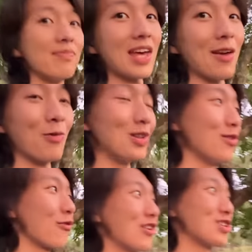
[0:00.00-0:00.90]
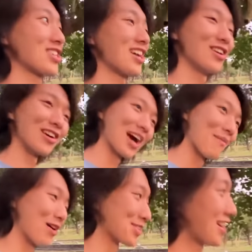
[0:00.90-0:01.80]
And when you finish studying, you can come
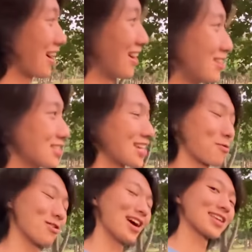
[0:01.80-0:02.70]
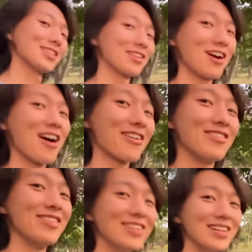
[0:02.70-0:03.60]
outside and just like relax in the garden.
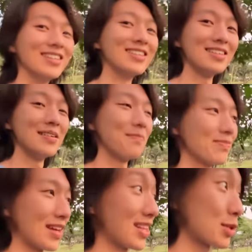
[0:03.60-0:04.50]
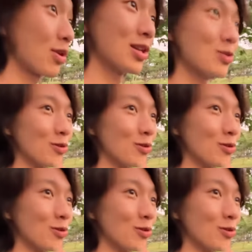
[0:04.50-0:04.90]
I think that's what I do.